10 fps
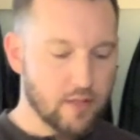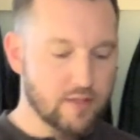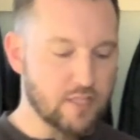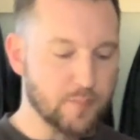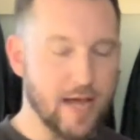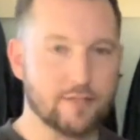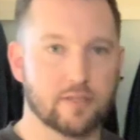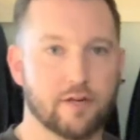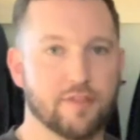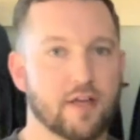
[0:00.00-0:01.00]
these pants are a
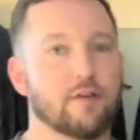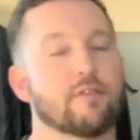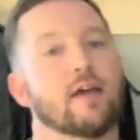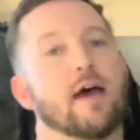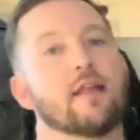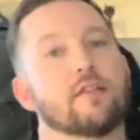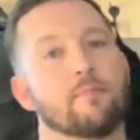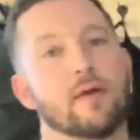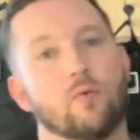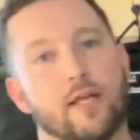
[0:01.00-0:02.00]
little thicker than, the
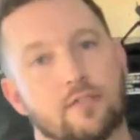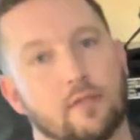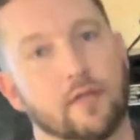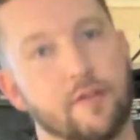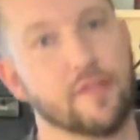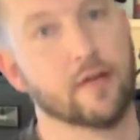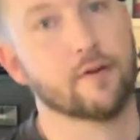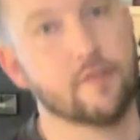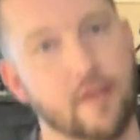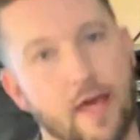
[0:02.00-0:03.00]
midweights are a little
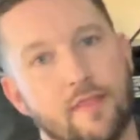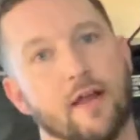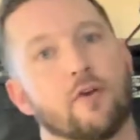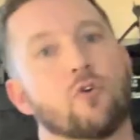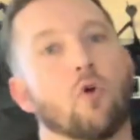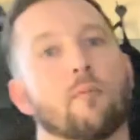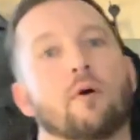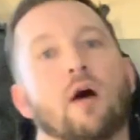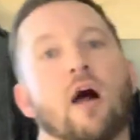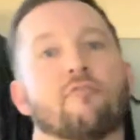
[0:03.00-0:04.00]
thicker than their
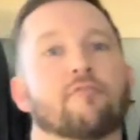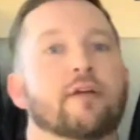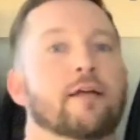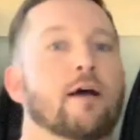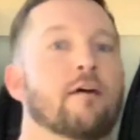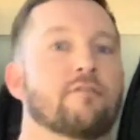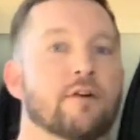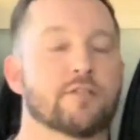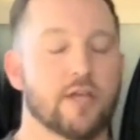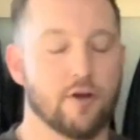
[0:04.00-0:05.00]
normal offering of
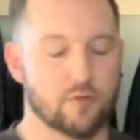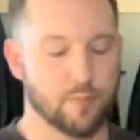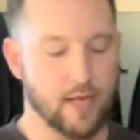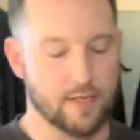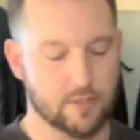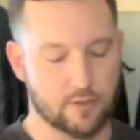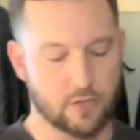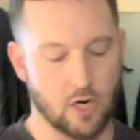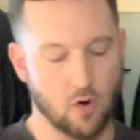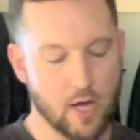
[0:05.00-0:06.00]
their challenge pants. And
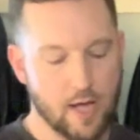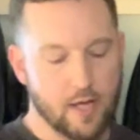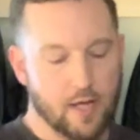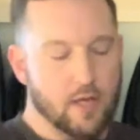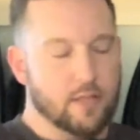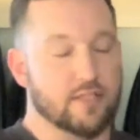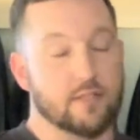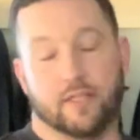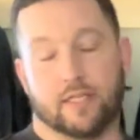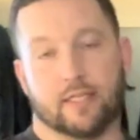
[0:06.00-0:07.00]
so
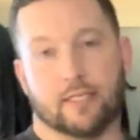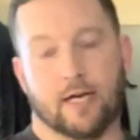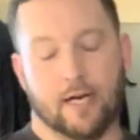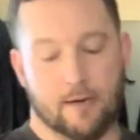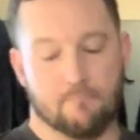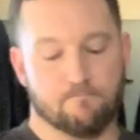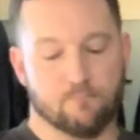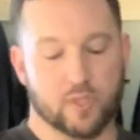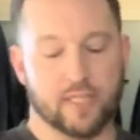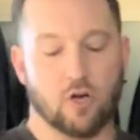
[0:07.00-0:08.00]

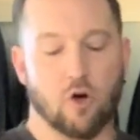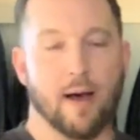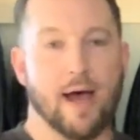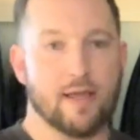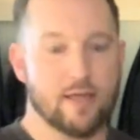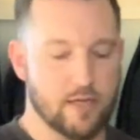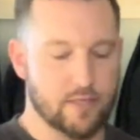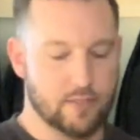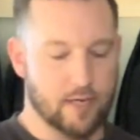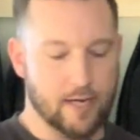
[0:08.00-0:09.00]
what they go by
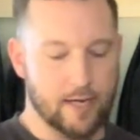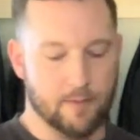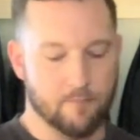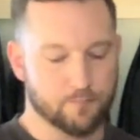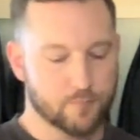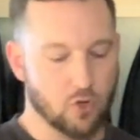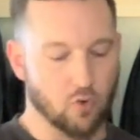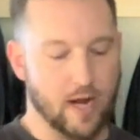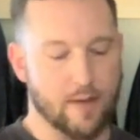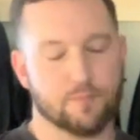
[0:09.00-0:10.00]
is
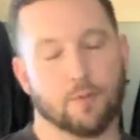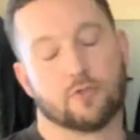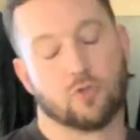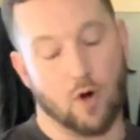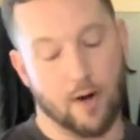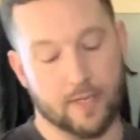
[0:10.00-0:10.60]
grams per square